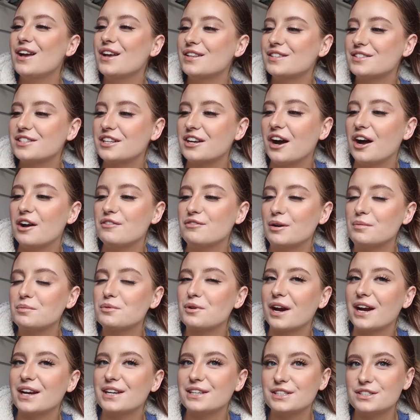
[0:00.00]
So I've
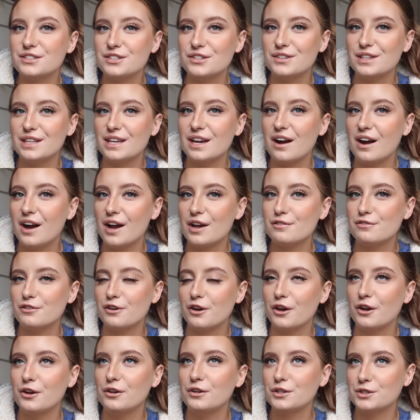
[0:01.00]
upgraded to the
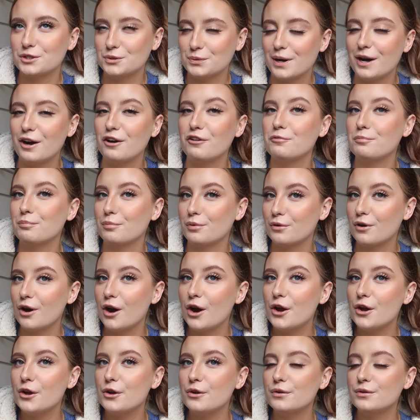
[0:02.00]
iPhone 12
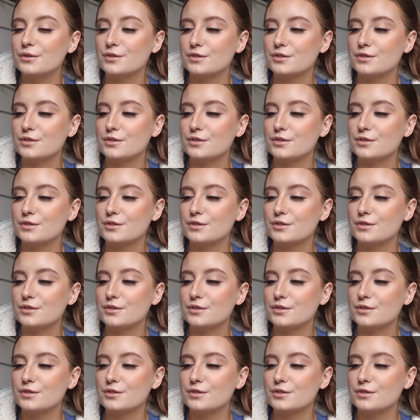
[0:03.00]
Pro,